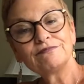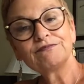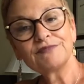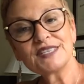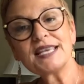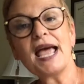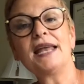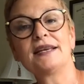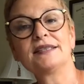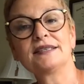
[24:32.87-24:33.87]

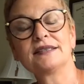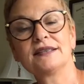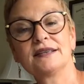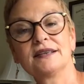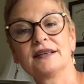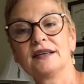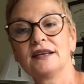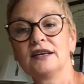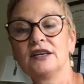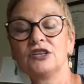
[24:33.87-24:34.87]
status.
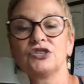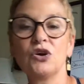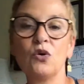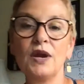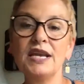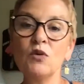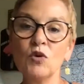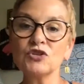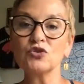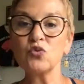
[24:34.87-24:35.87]
So eating
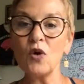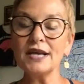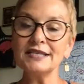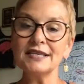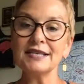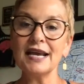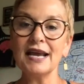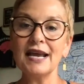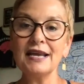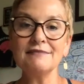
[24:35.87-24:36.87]
once or twice a
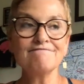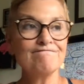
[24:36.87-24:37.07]
day,